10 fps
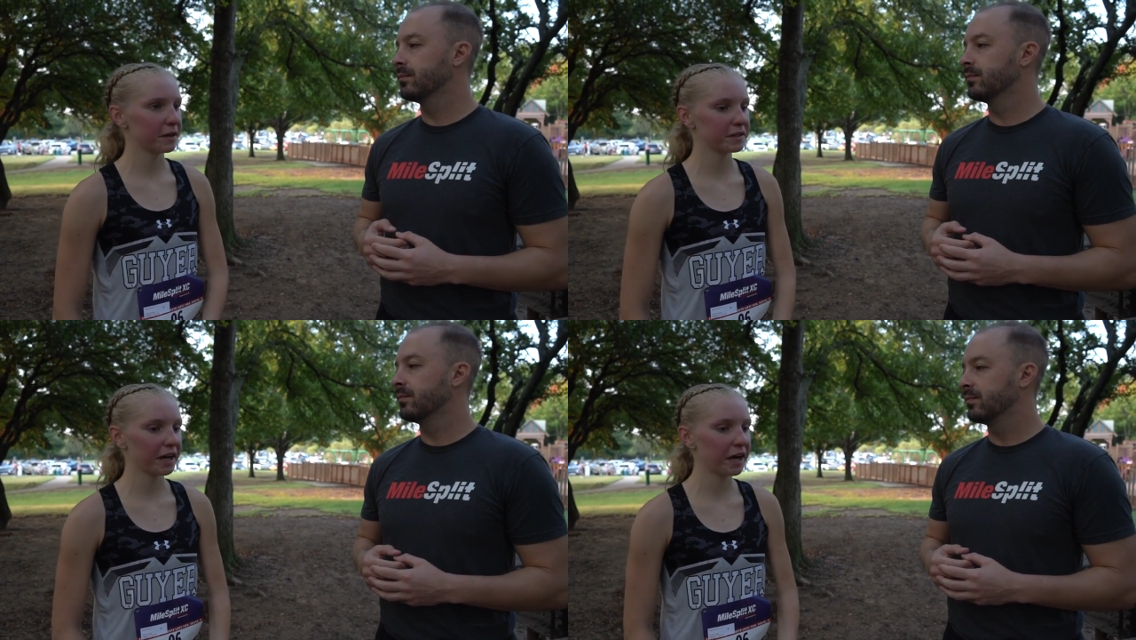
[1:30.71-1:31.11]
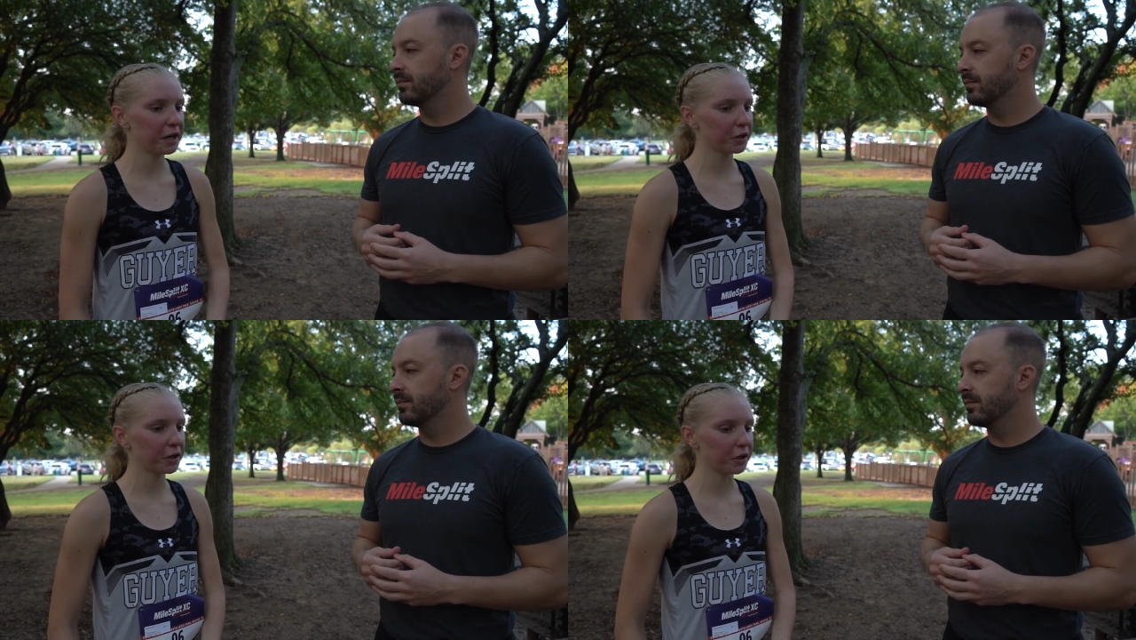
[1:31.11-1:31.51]
Speaker 1: I was kind
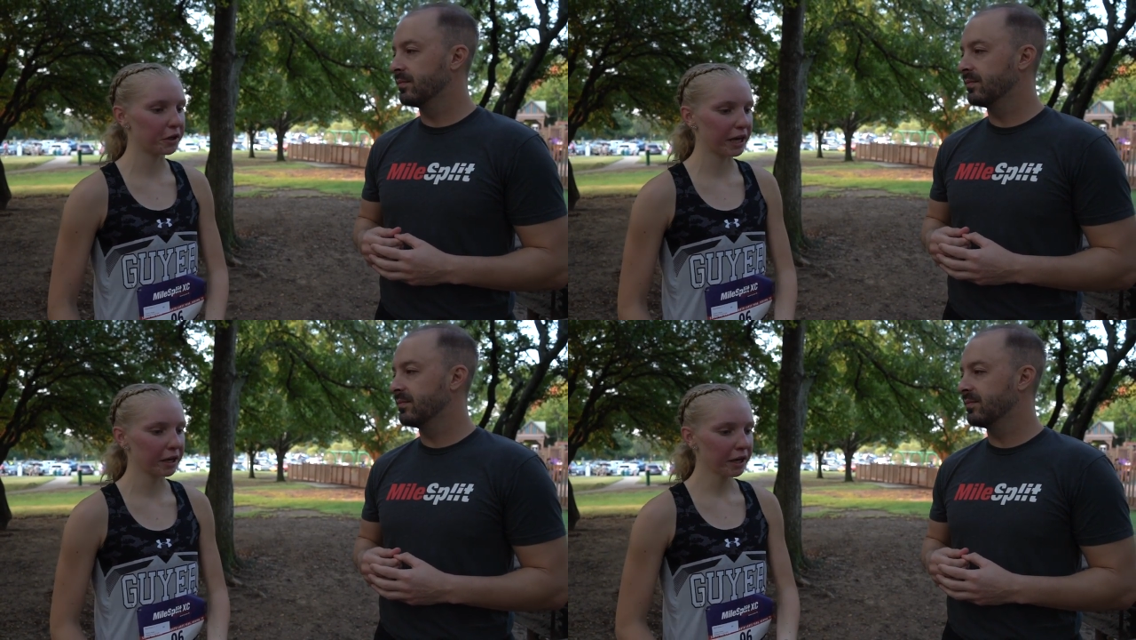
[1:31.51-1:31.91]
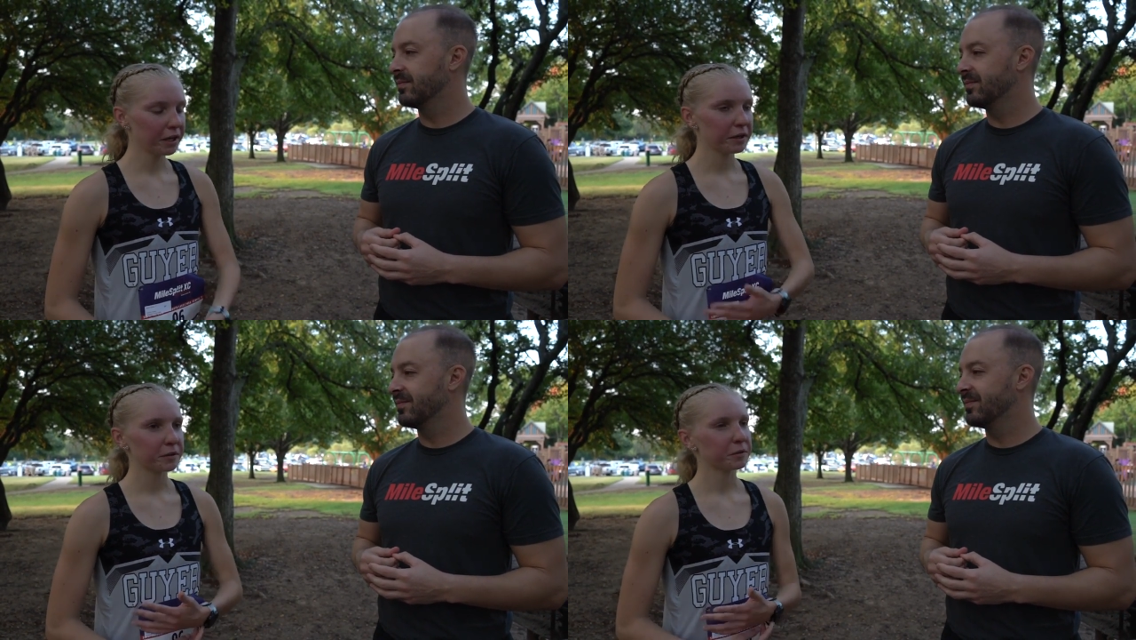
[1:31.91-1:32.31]
of a little like
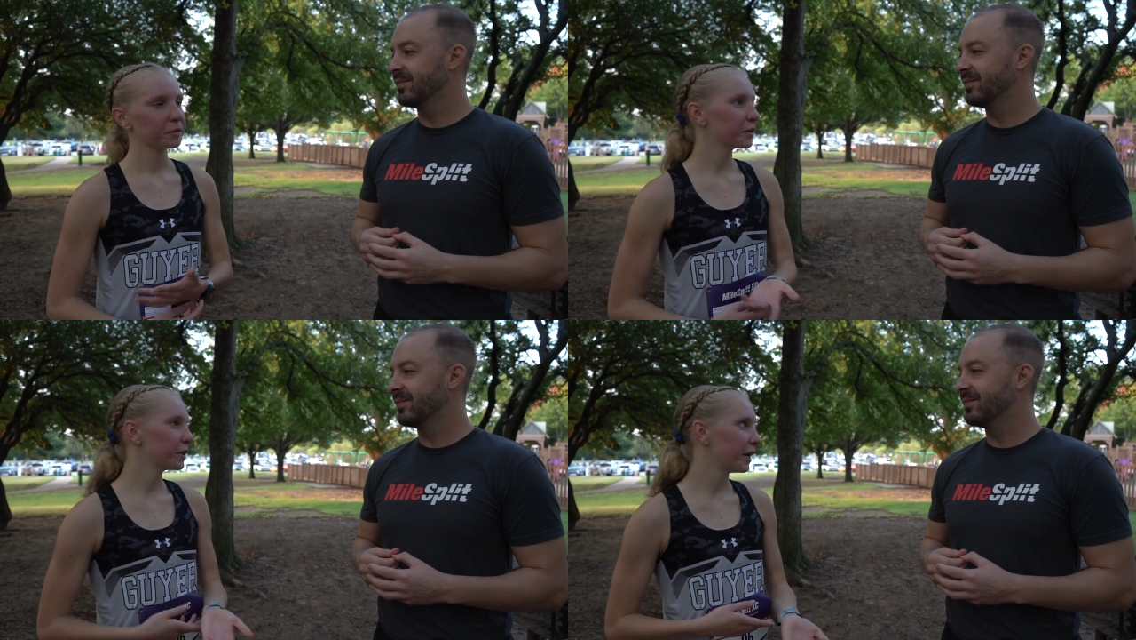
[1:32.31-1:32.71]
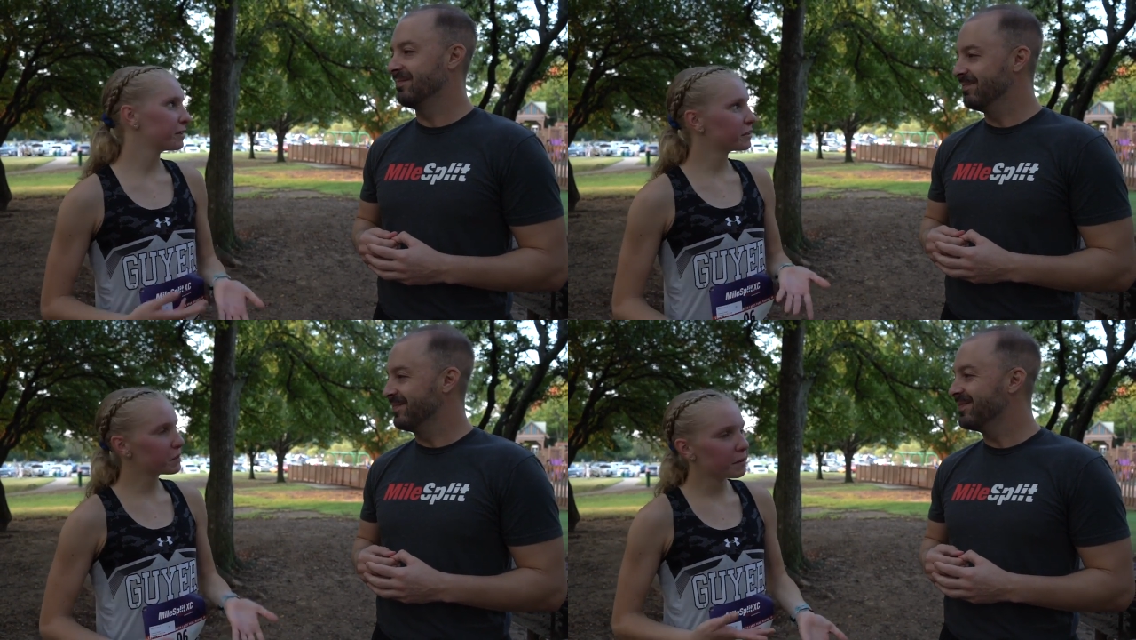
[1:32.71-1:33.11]
like
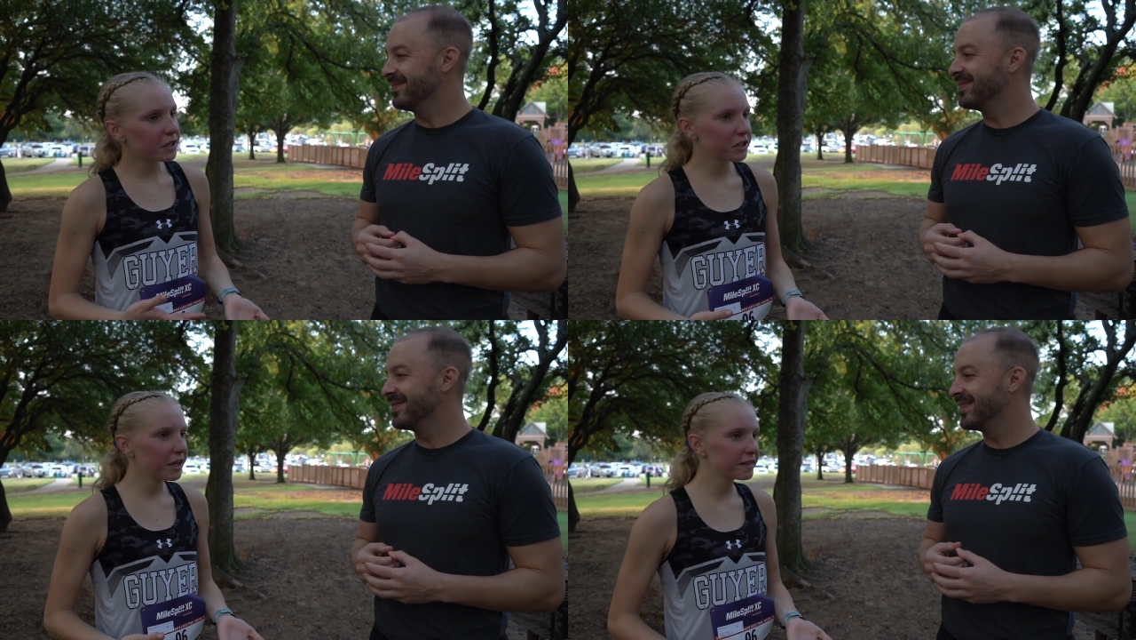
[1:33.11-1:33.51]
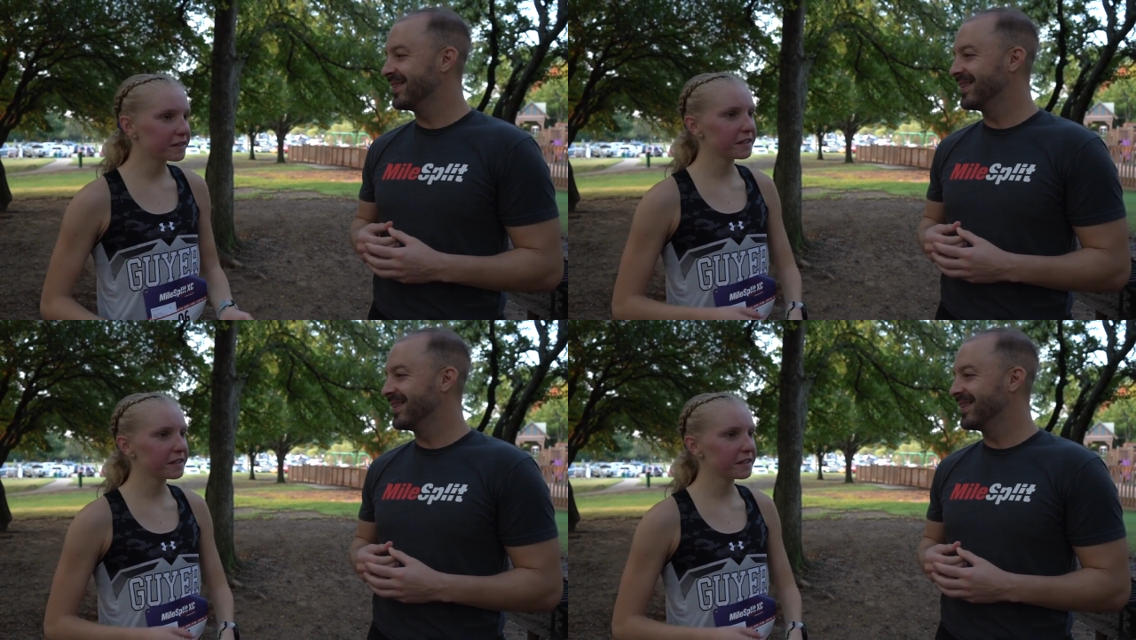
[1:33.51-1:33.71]
suspicious